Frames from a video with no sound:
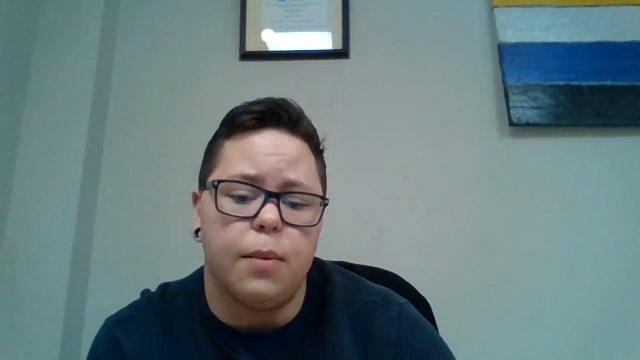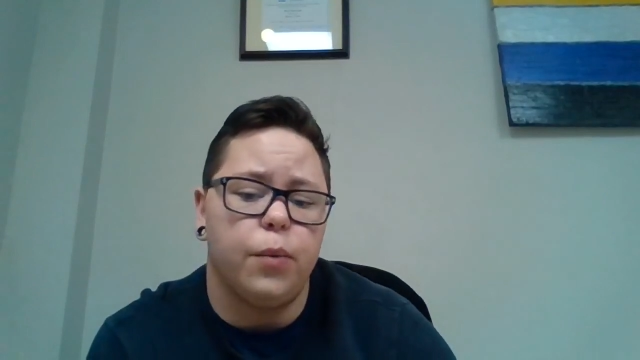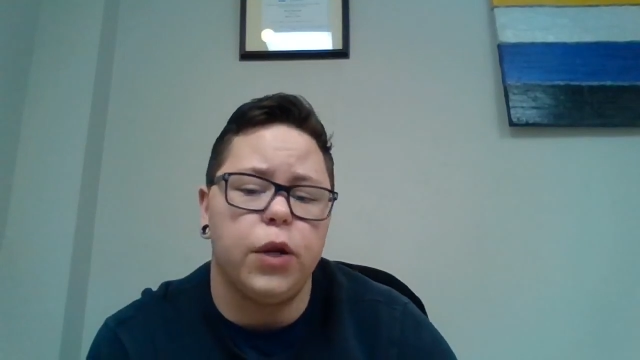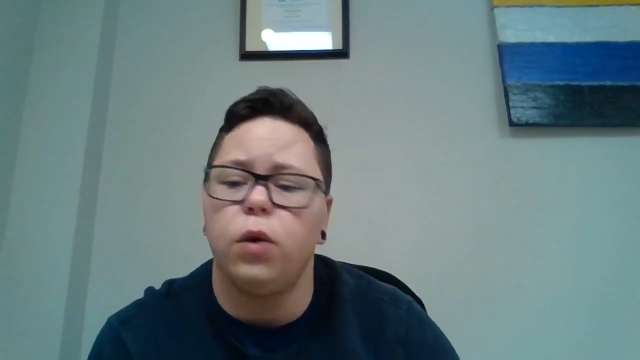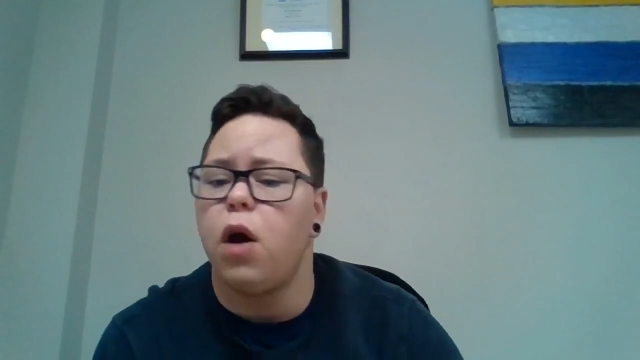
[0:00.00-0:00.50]

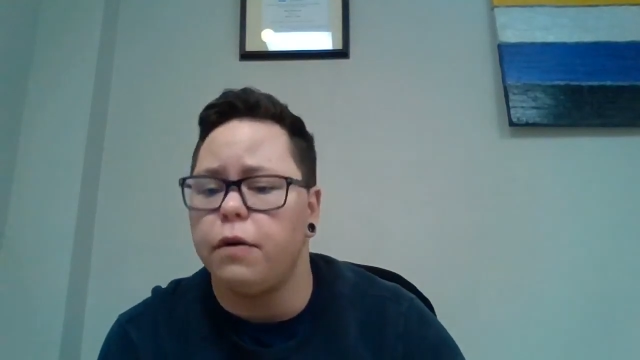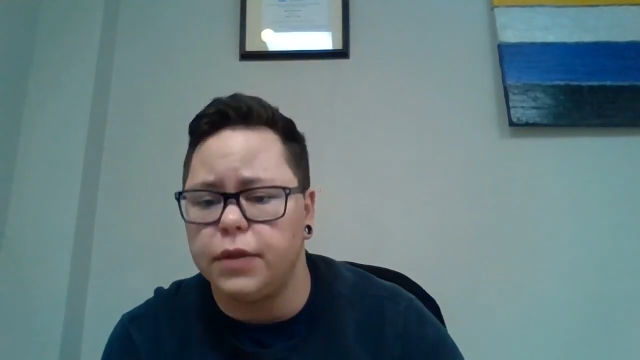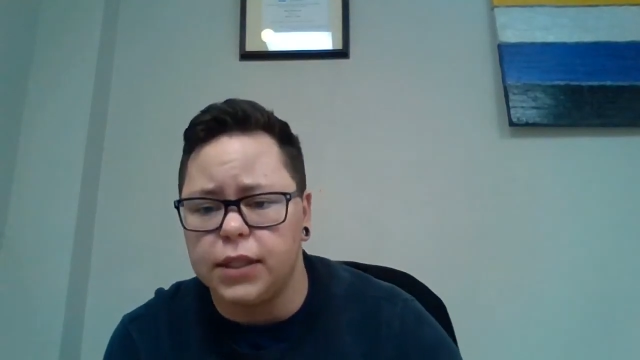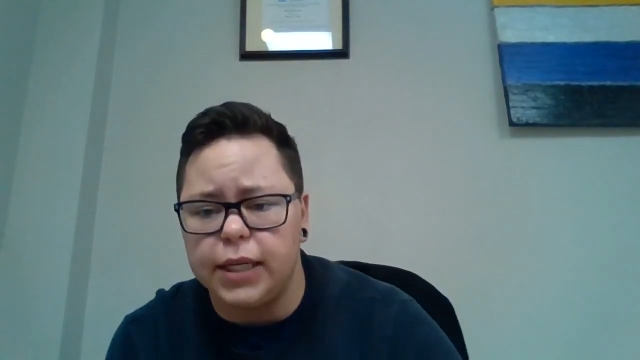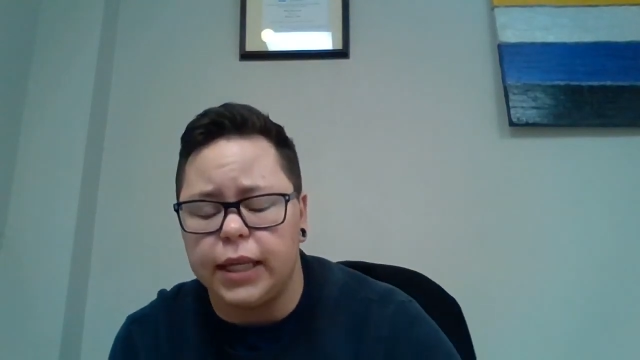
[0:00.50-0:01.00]
We don't
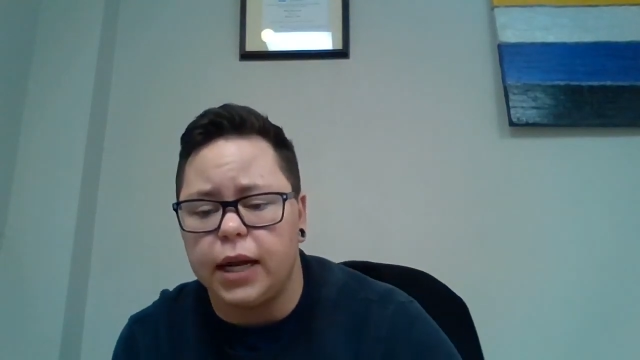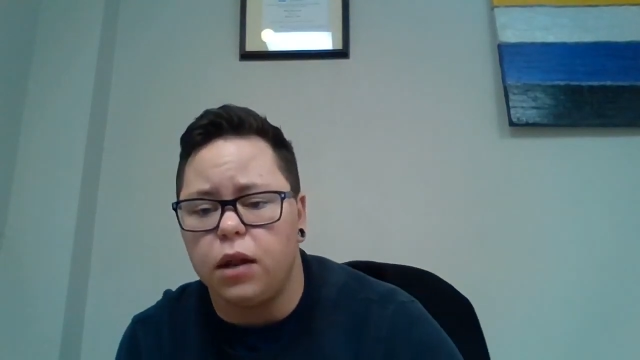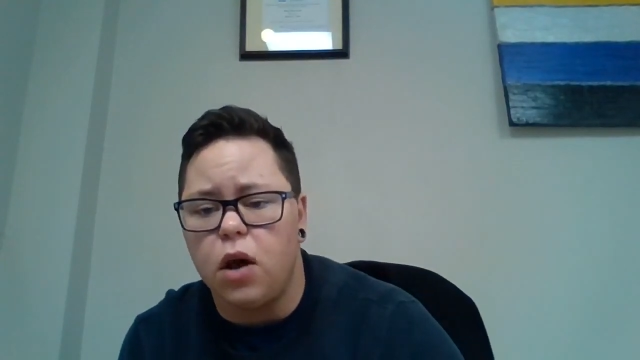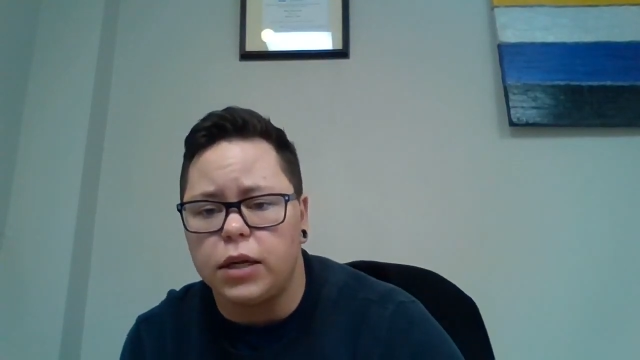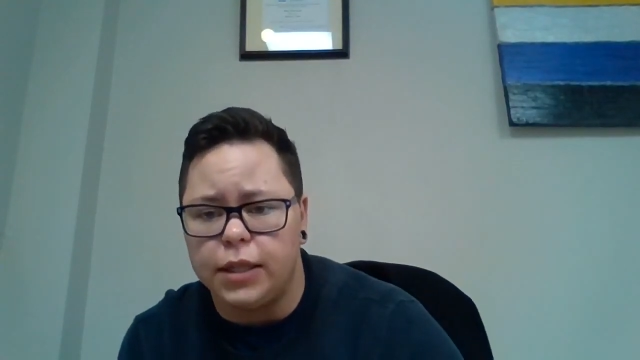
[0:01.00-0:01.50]
often see that a
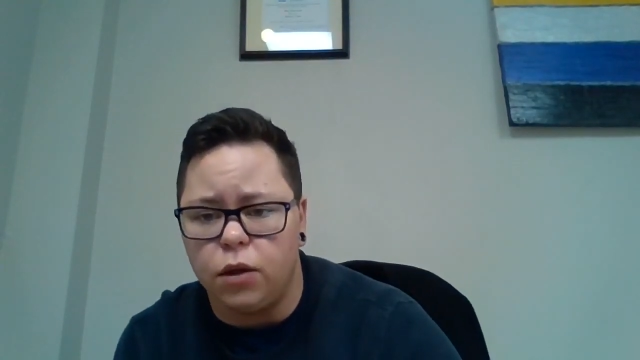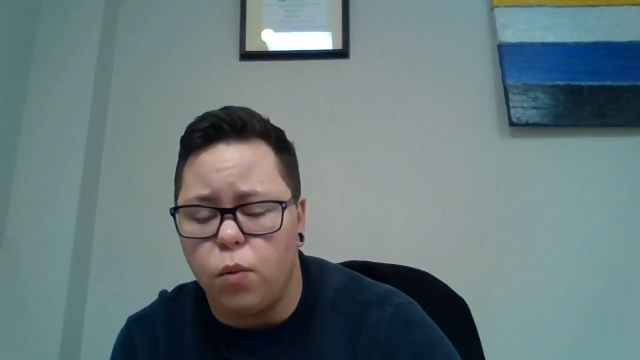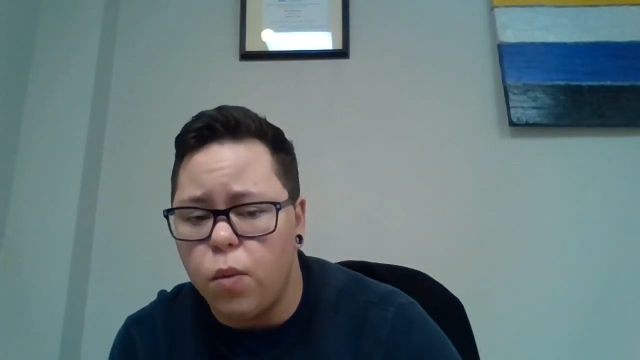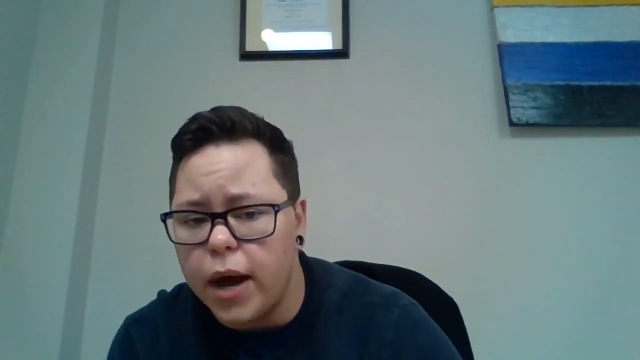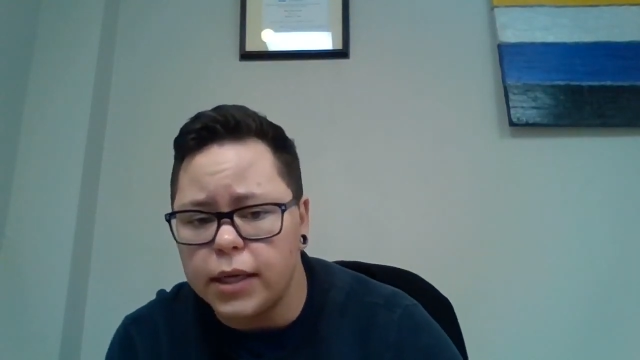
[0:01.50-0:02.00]
lot in the
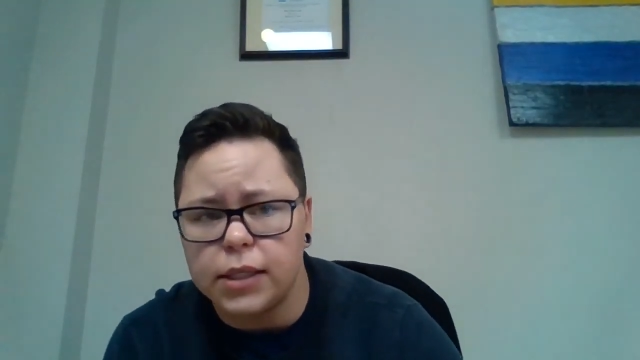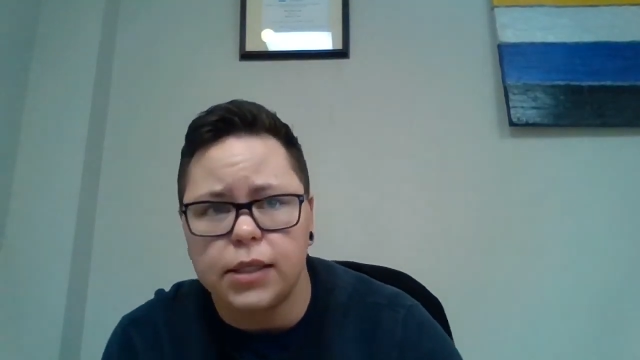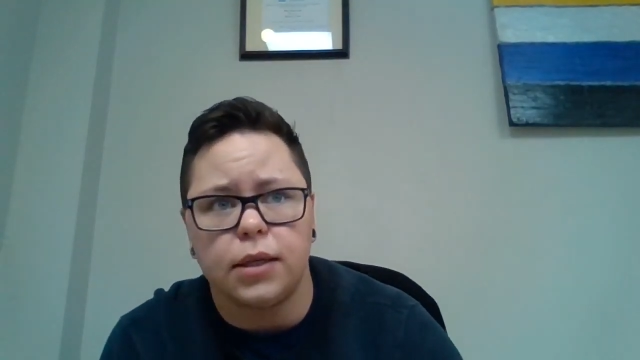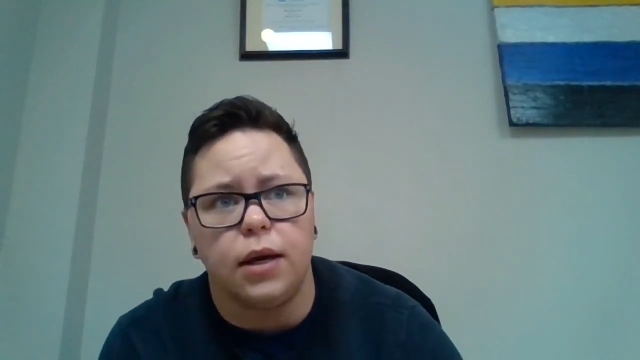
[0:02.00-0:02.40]
West.